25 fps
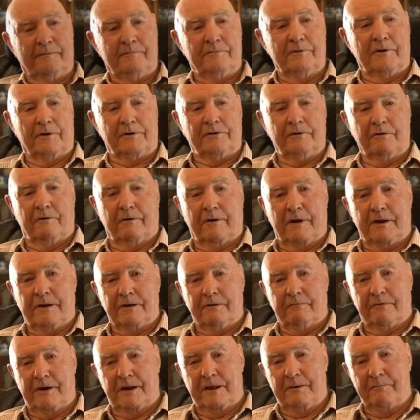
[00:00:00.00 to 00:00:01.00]
Not talking
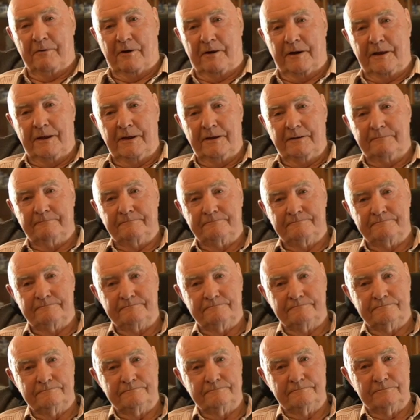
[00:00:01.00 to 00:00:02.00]
to anybody.
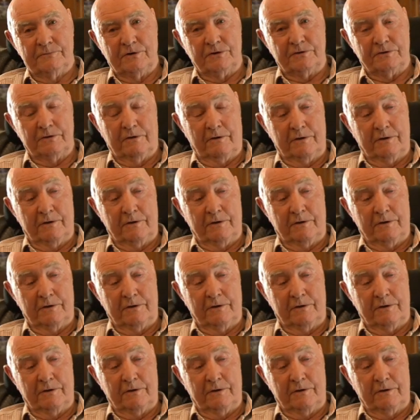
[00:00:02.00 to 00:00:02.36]
It's